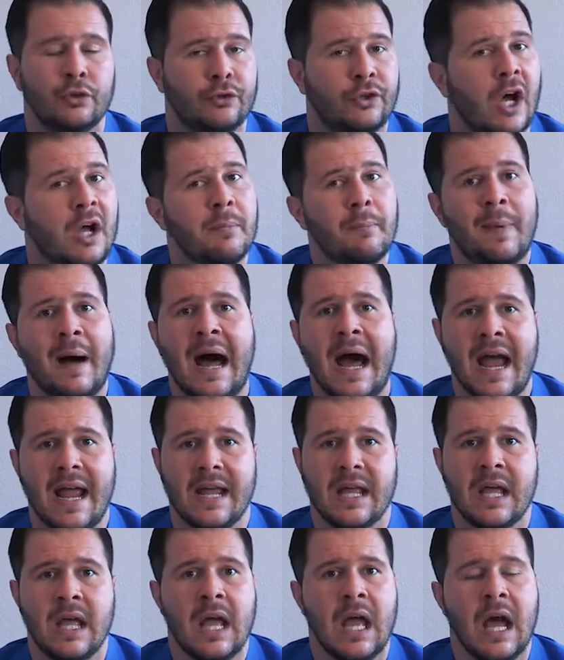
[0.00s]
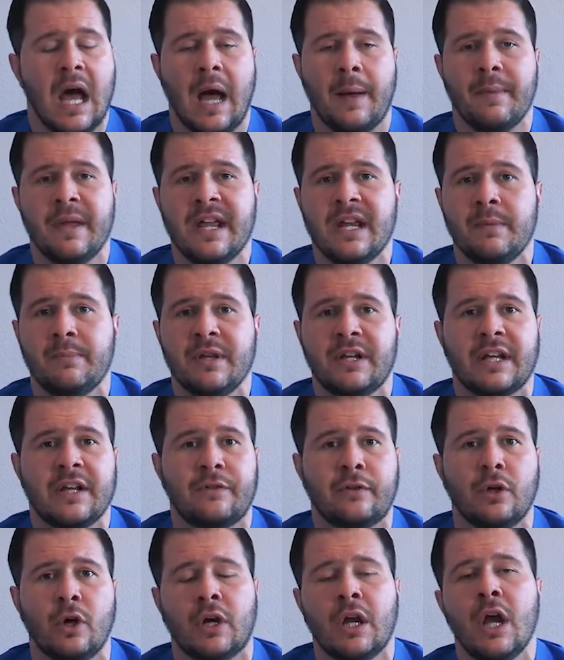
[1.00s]
Don't buy. I mean,
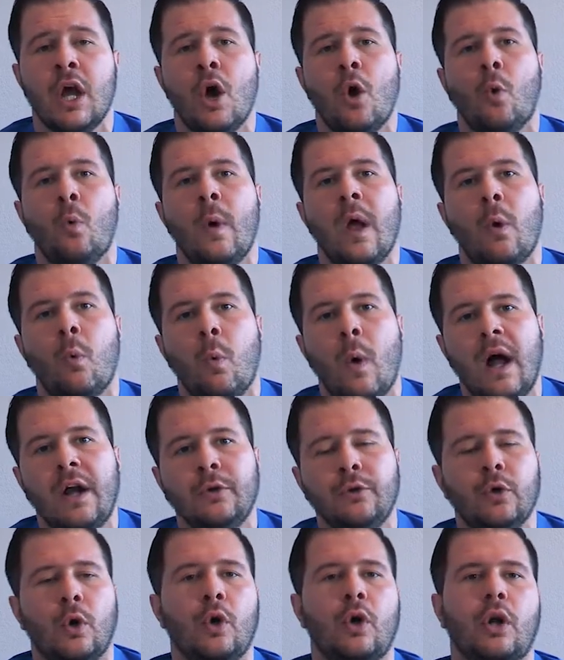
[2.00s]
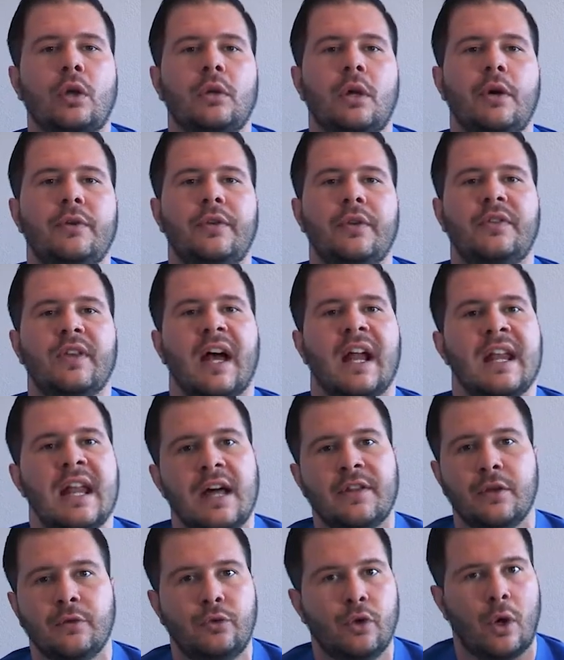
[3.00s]
because look, where one door closes,
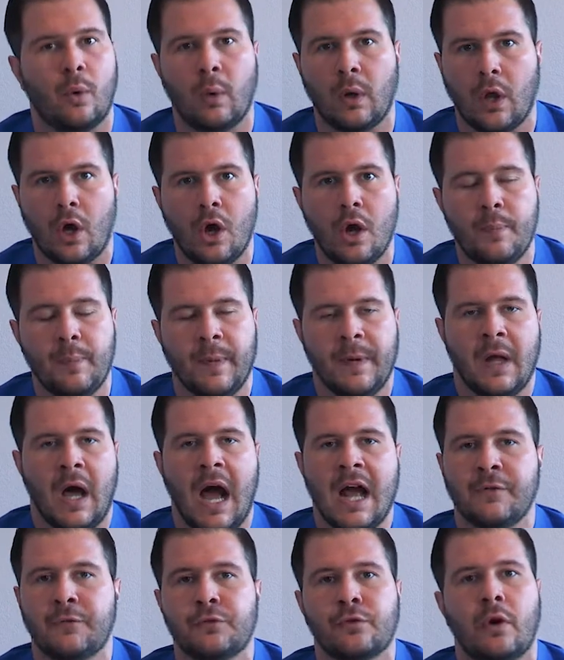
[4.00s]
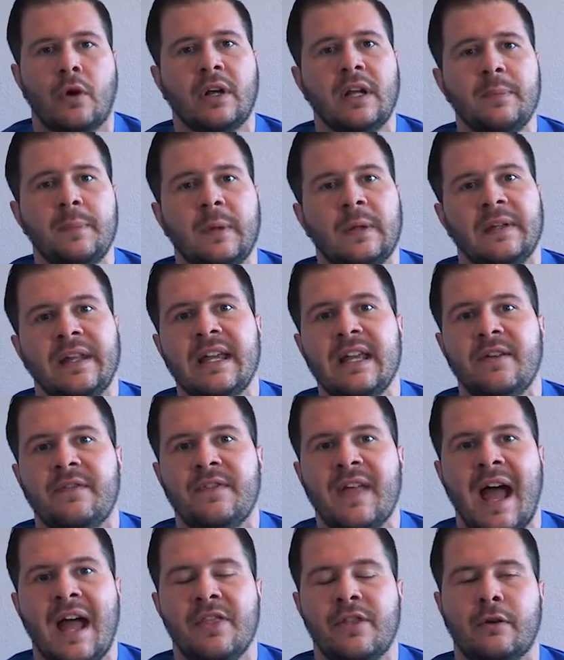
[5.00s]
another door will open. I strongly
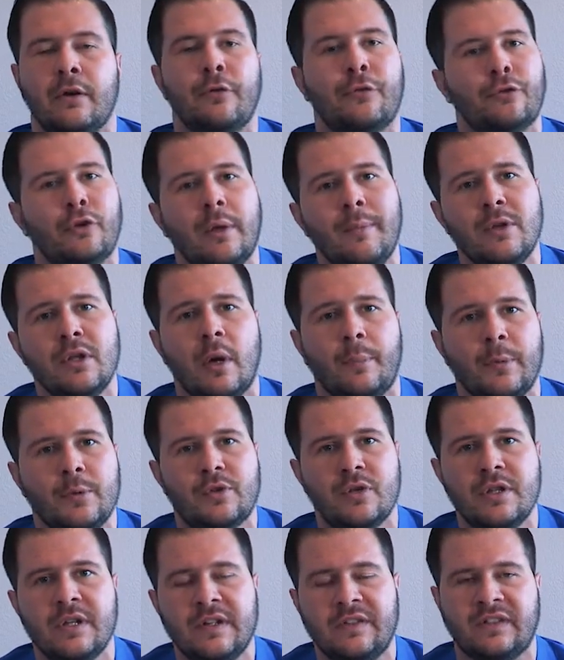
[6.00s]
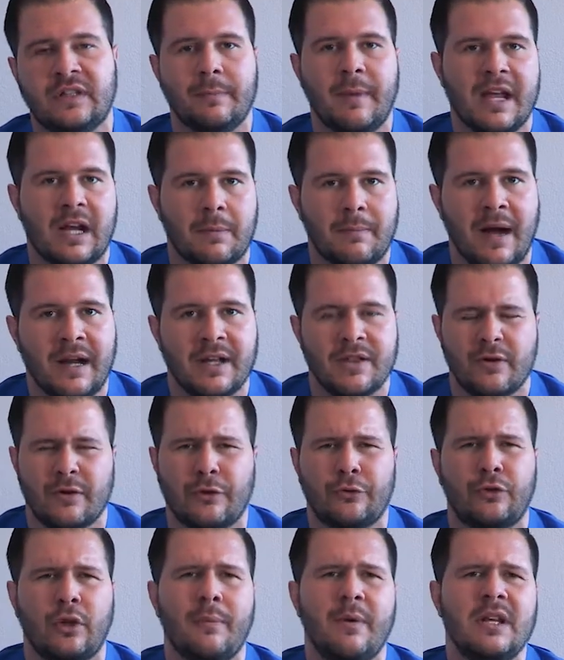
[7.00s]
believe that there are so many opportunities to make money. There
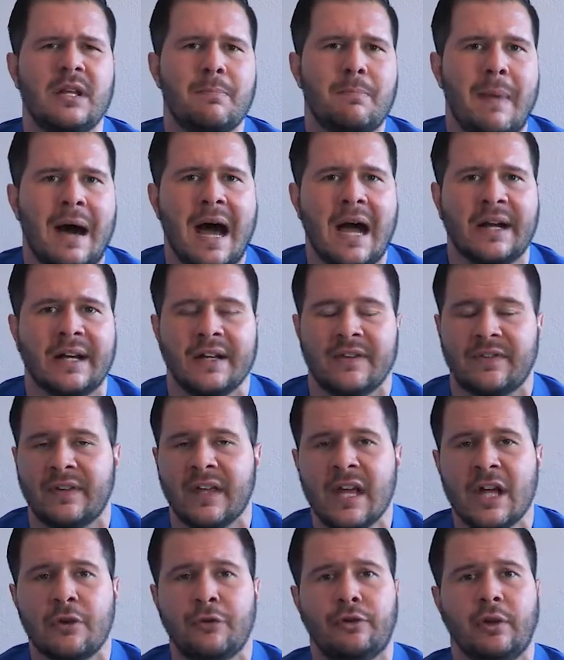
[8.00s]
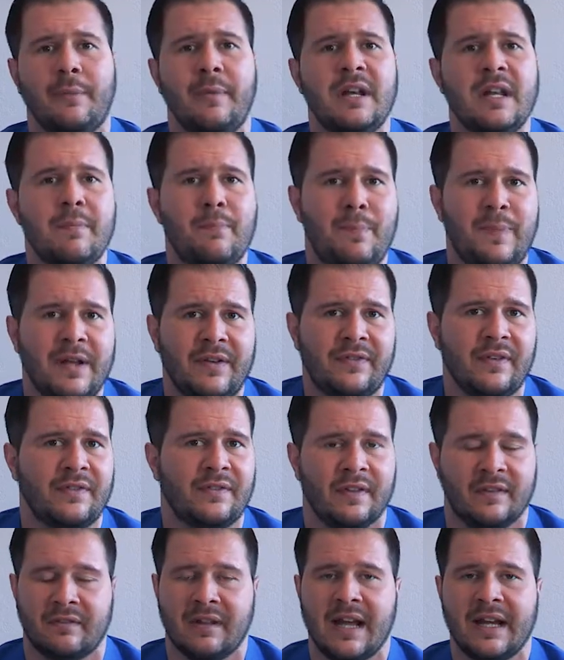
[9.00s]
are so many markets, so many
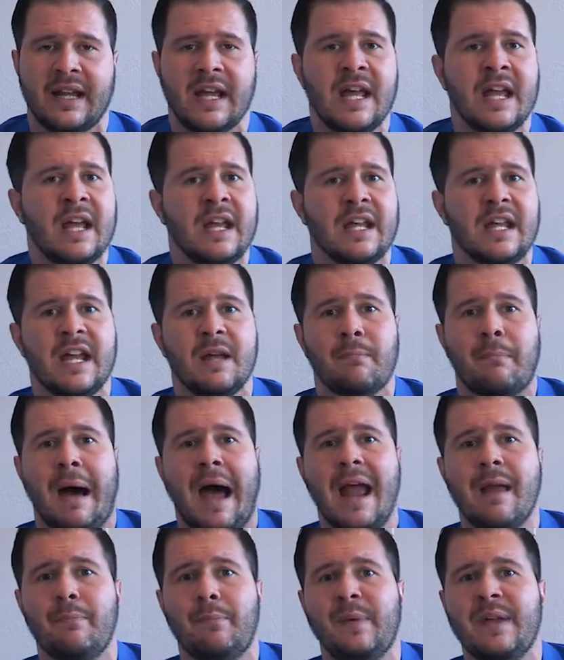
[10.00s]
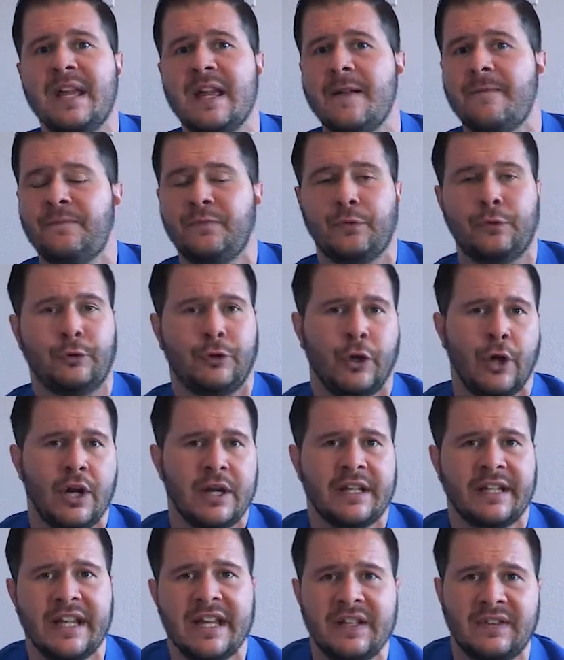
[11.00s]
businesses. Like, it might be
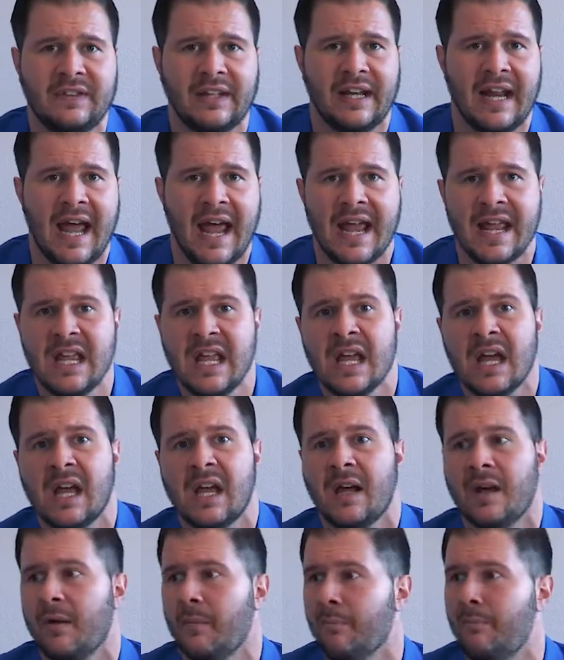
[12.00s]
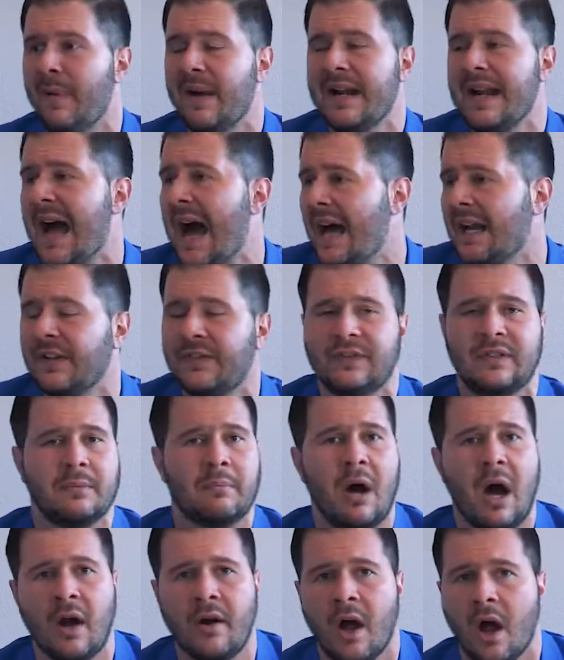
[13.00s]
Turnkey today, bananas
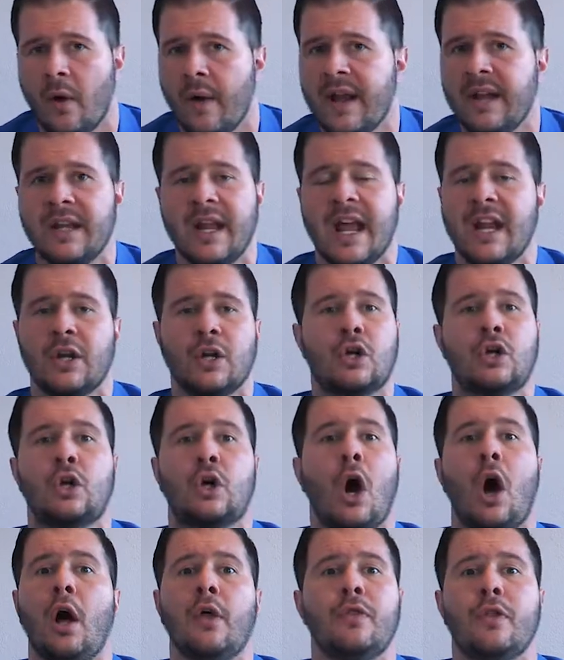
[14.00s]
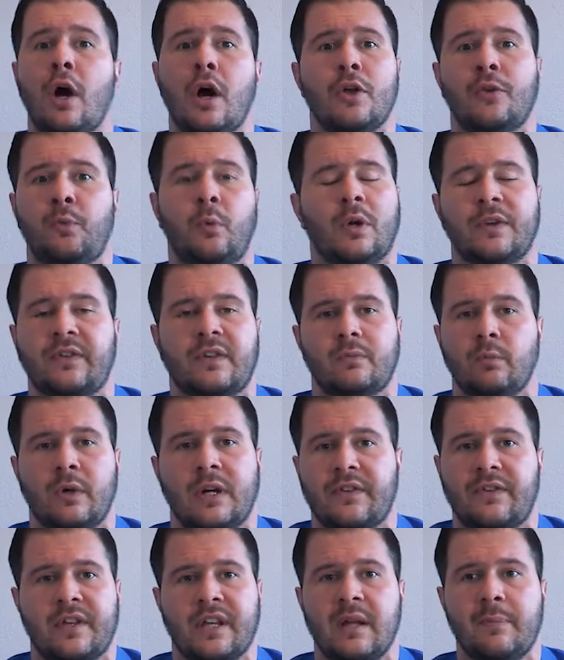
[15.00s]
tomorrow, and God knows
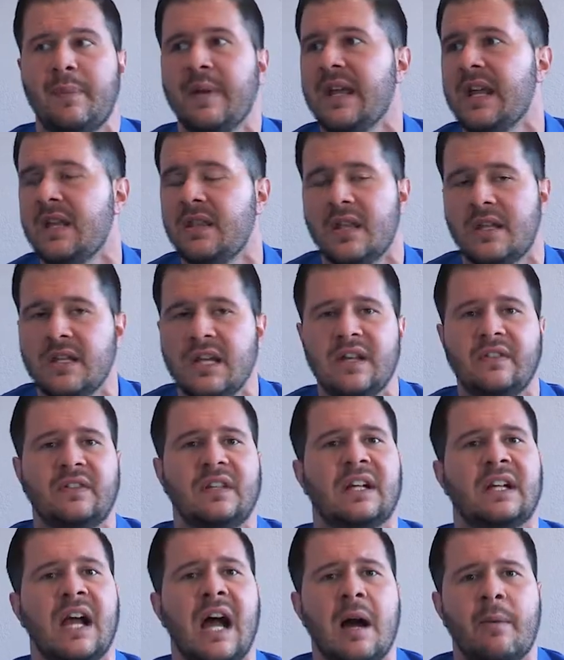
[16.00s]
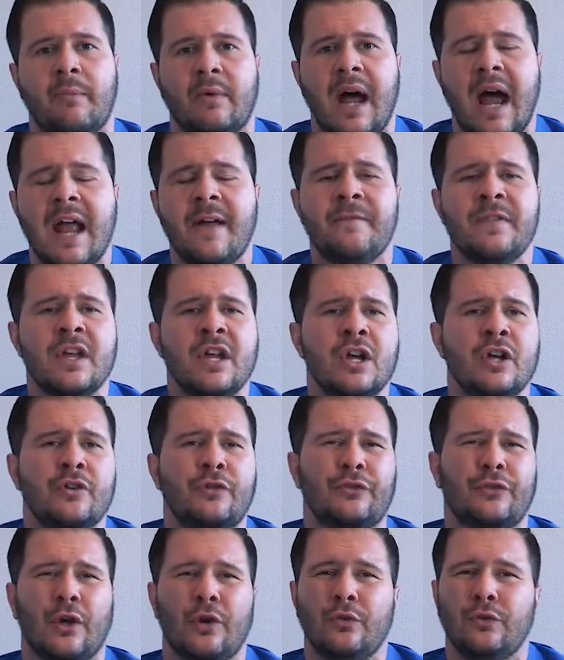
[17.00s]
what it's going to be in the years to come, right?
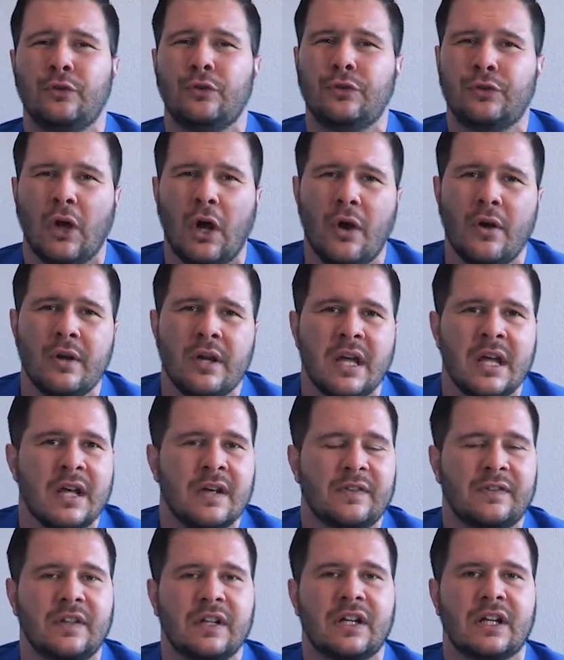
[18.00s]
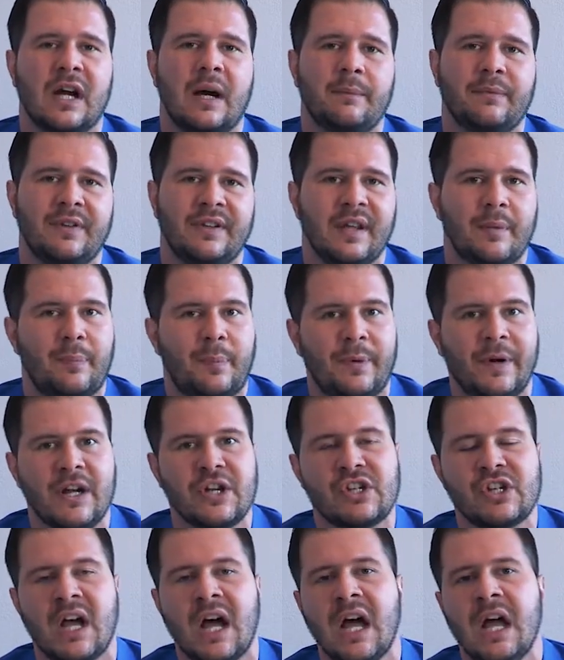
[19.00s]
So don't succumb to the
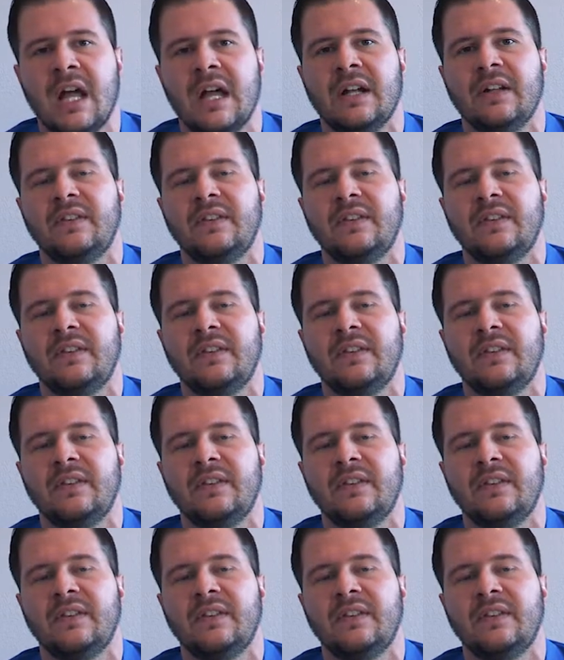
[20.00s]
pressure.